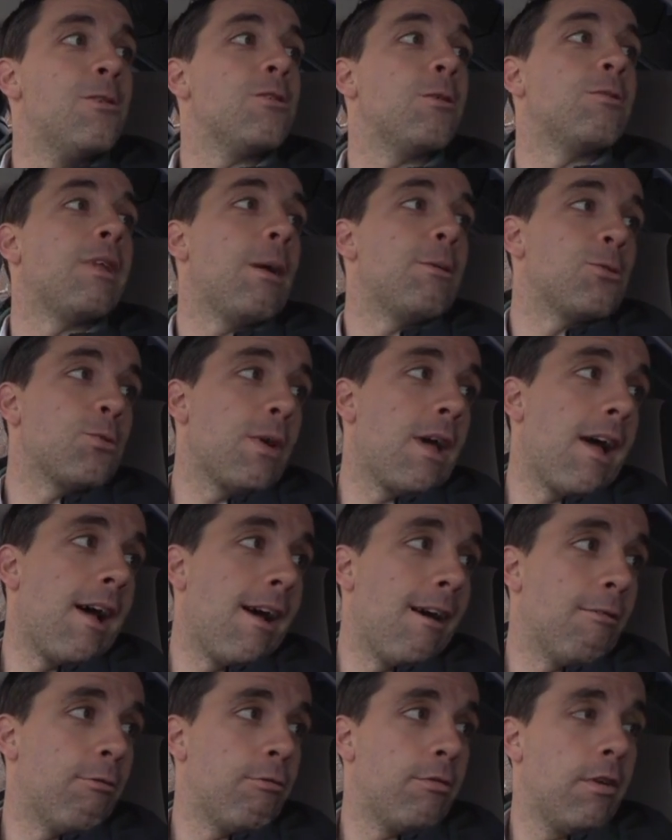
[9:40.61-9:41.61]
Sometimes oh, we
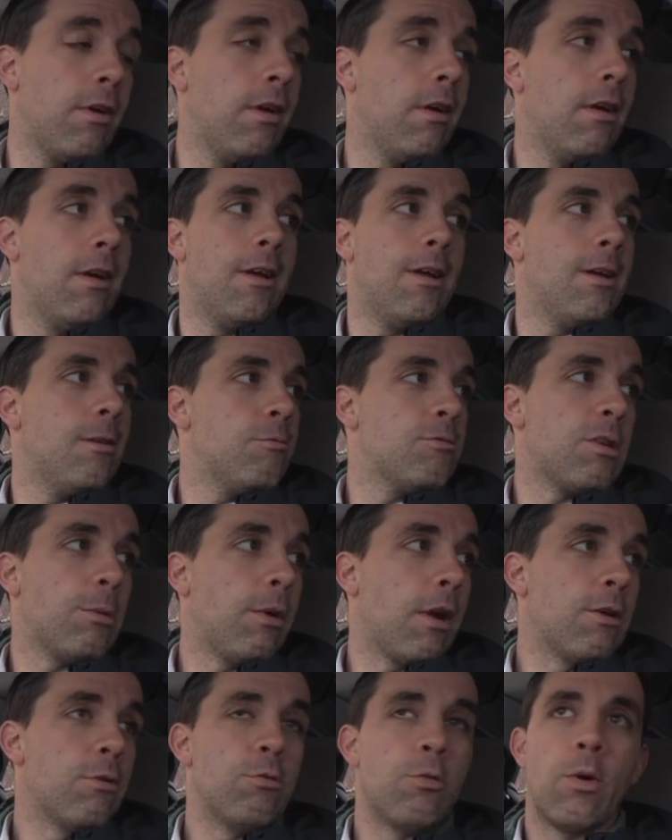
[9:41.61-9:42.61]
have okay.
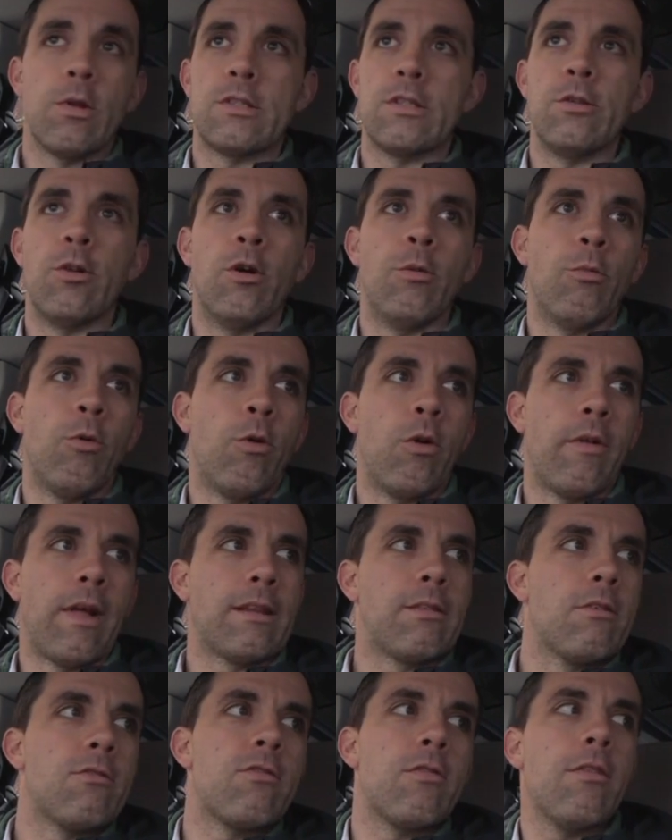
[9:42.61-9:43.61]
somebody who wants to know more,
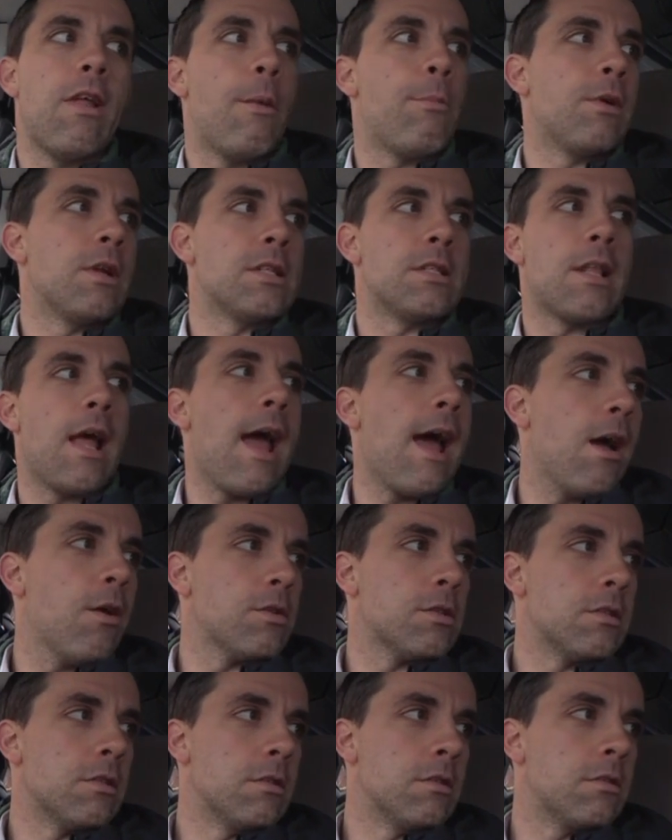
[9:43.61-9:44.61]
like the celebrities and the
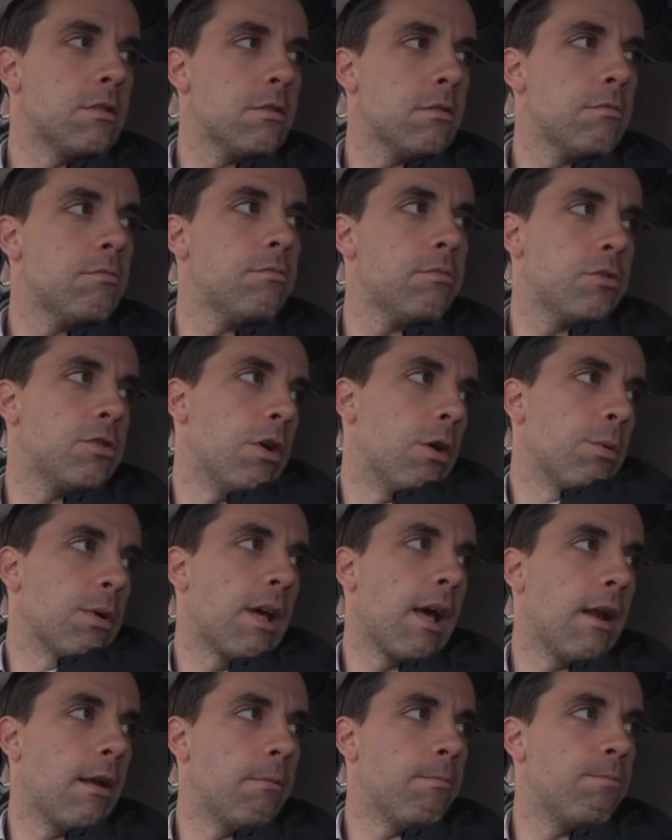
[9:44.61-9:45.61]
houses. So we
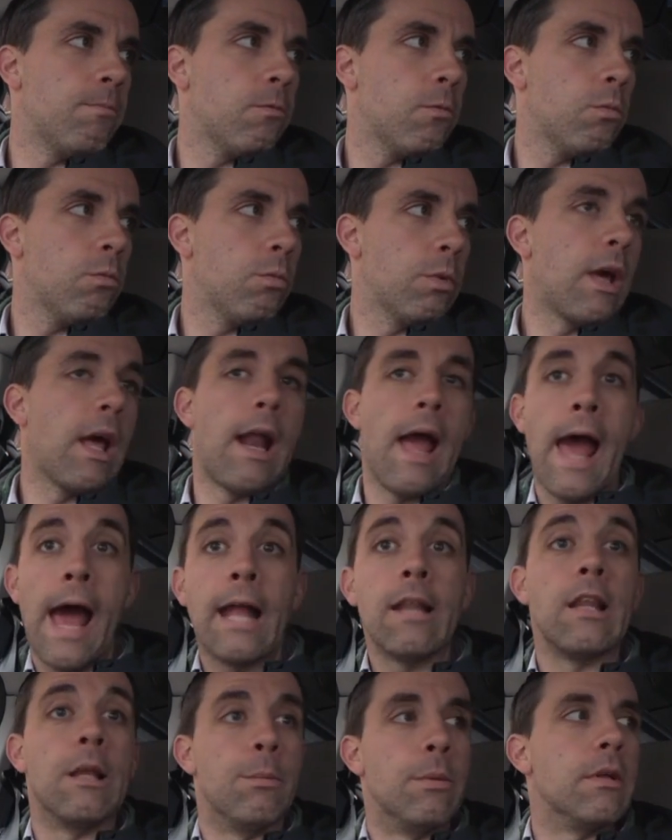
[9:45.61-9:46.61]
kind of kind of
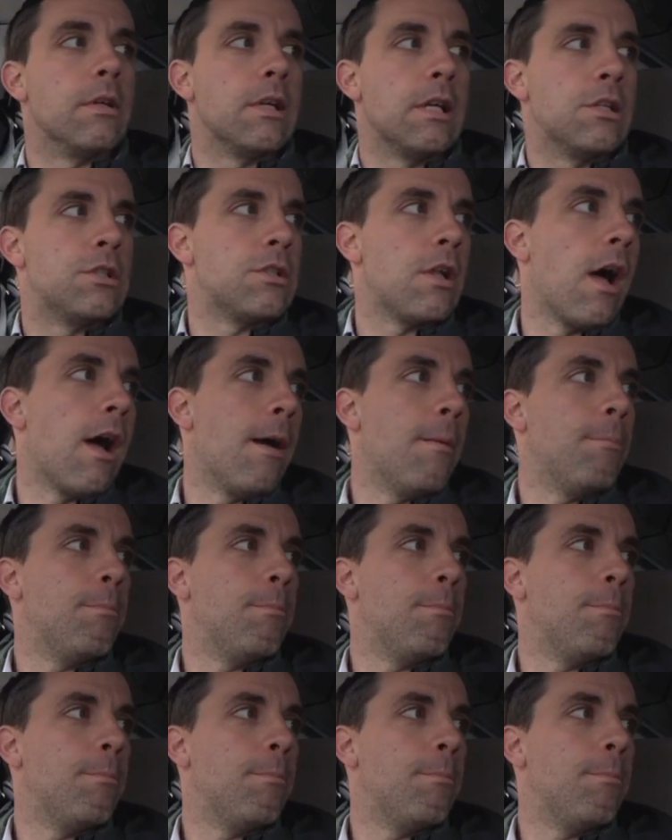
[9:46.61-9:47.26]
ad lib it each time.